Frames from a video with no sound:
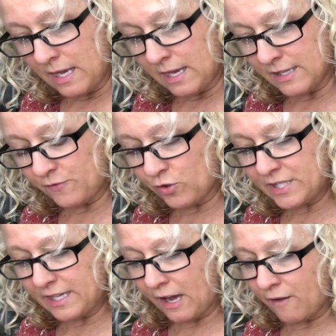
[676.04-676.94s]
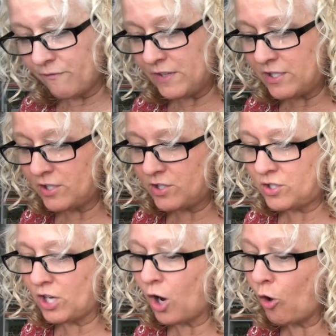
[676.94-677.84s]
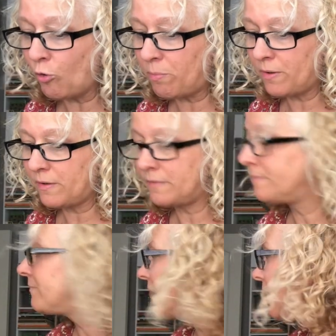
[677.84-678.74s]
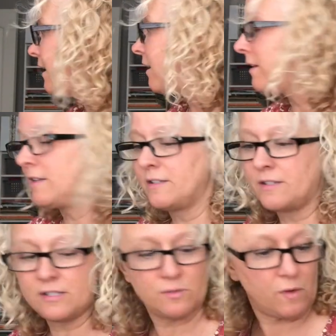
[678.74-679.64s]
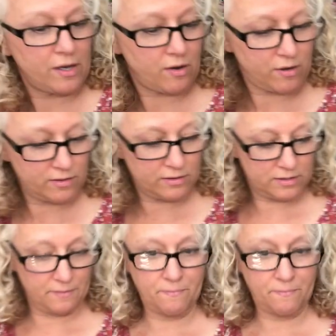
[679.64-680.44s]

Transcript: it's 14 count vintage taupe Aida and it's a Zweigart.